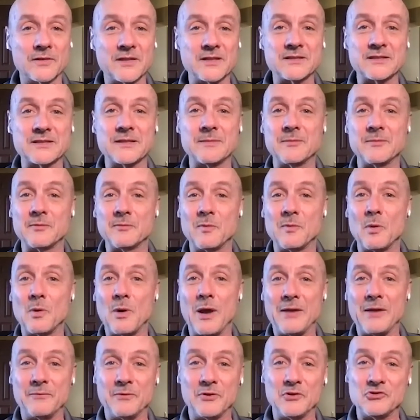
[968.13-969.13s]
This is something for
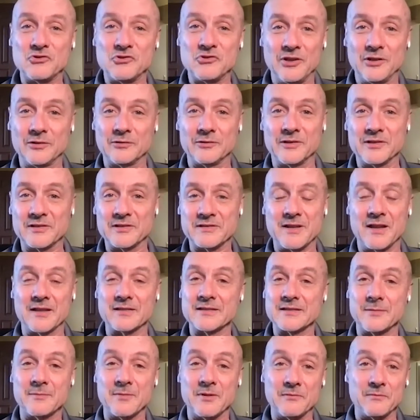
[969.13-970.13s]
my wife and children. It's
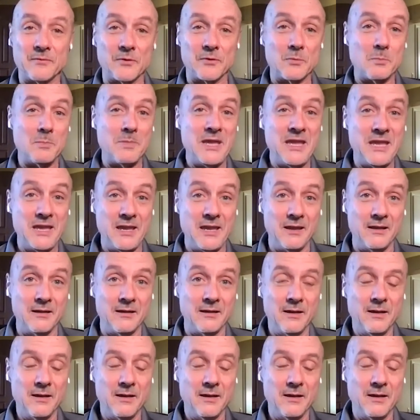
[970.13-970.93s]
not something for me.